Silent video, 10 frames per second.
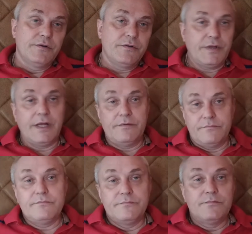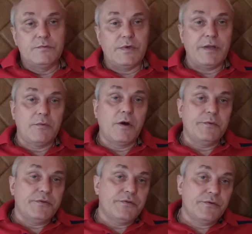then wait a
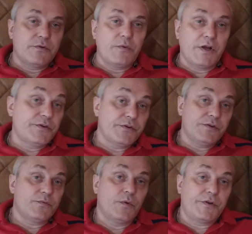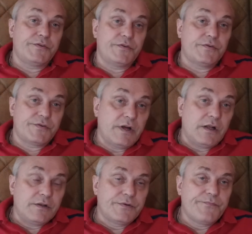moment, the question is, what is the
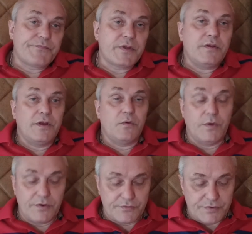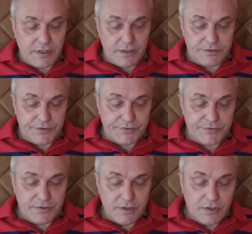result? And anyway, result
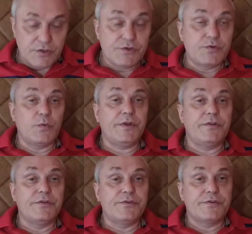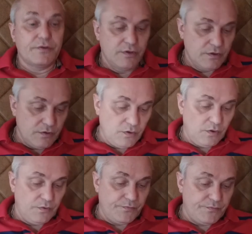is sweetness
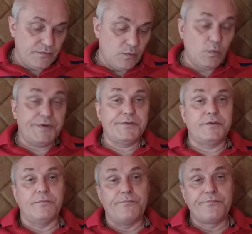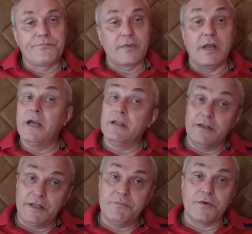of wisdom. And
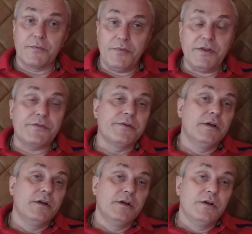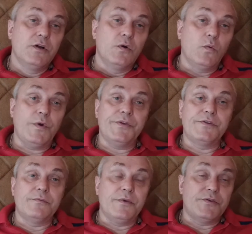let me repeat,
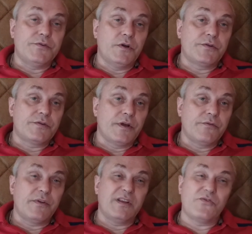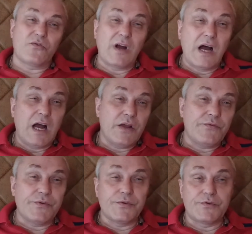wisdom is not something dry,
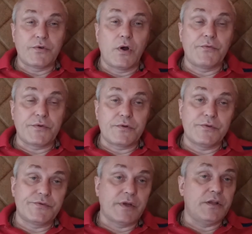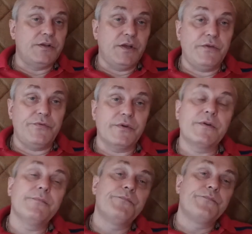philosophical, scientific.